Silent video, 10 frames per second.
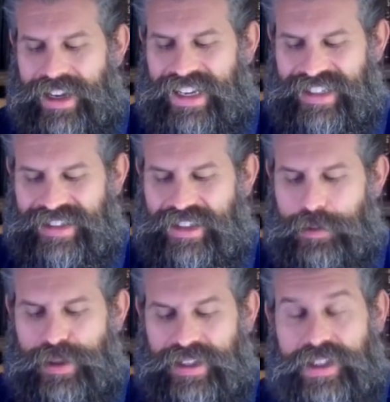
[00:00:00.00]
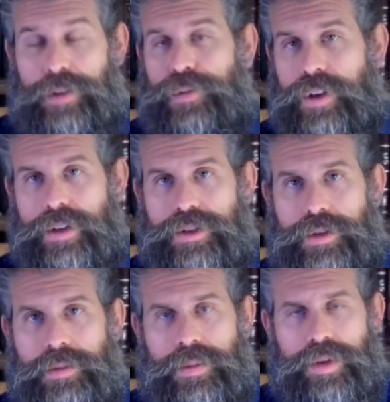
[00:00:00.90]
is deep and difficult to
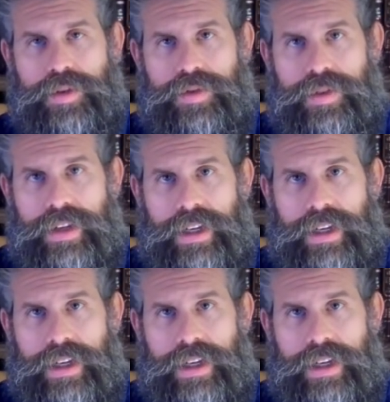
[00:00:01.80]
remove.